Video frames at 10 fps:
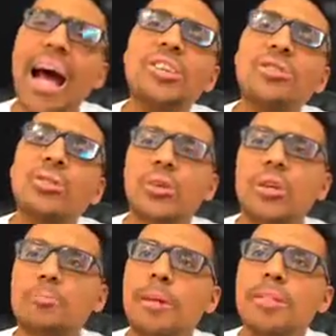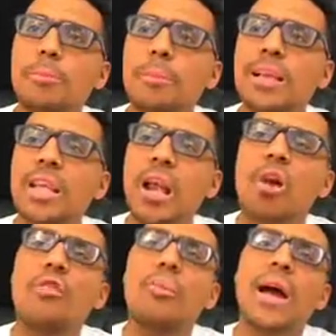I took responsibility
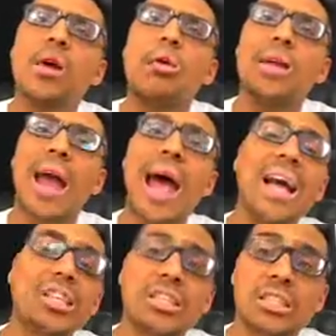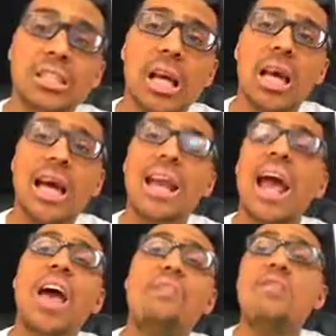of my own actions and
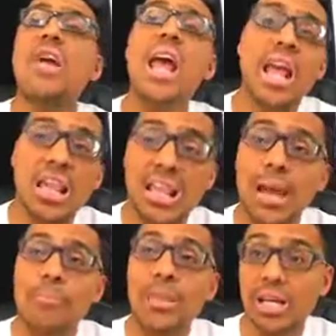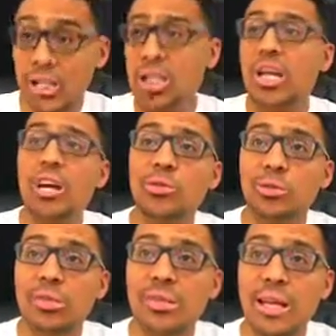had faith that she's gonna
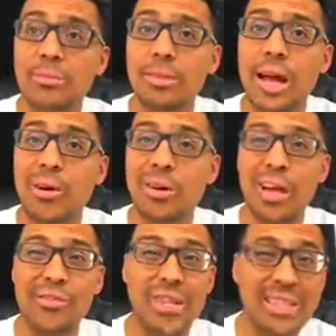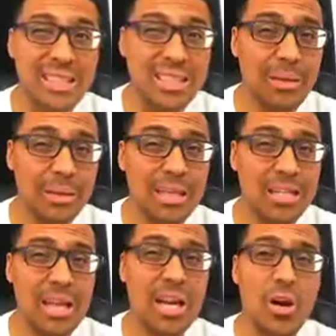do the same. Now, if this is something
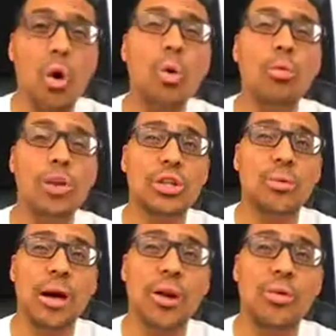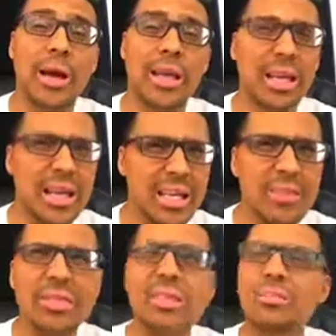that's hitting home with you, by the way,
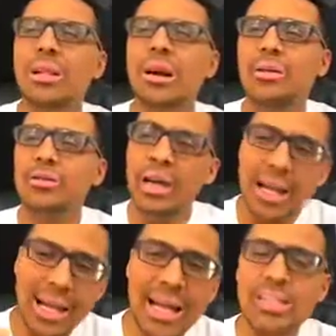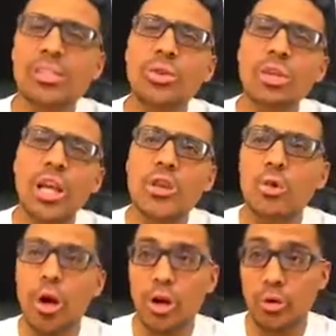give us some love. Let us know that
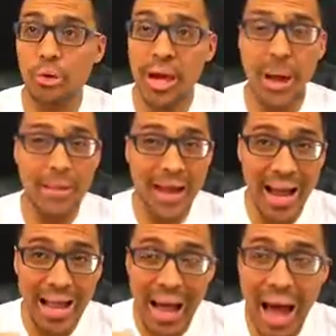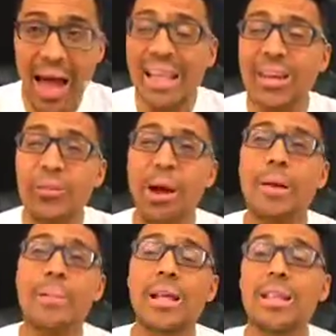you agree. I mean, I highly
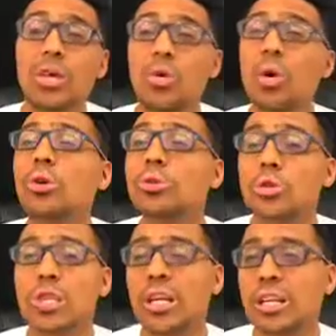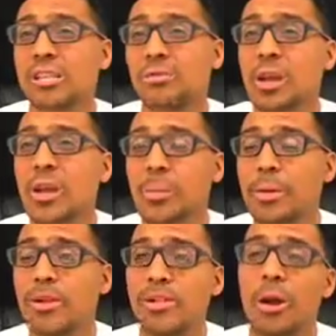recommend that you also share this video
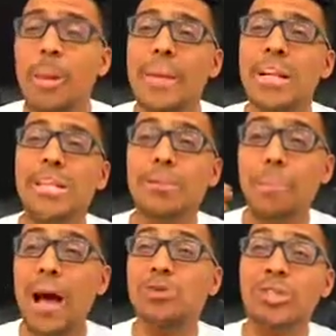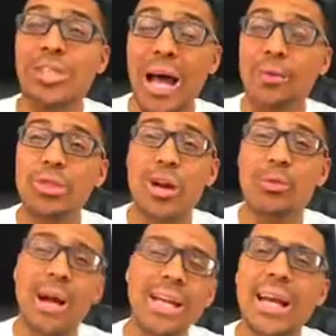because there are many spouses out there
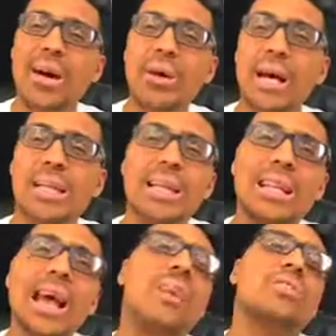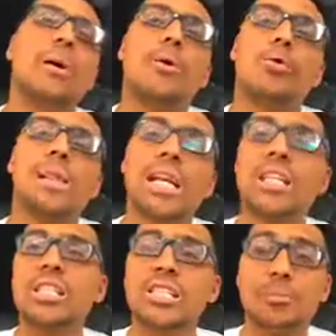right now that they have their
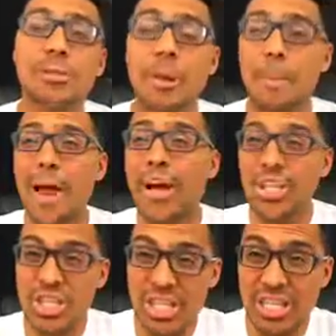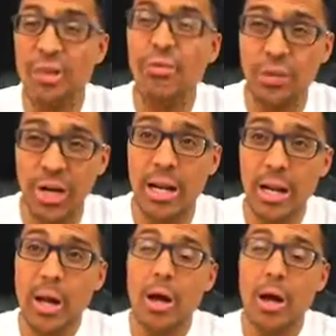relationships, their marriage suffering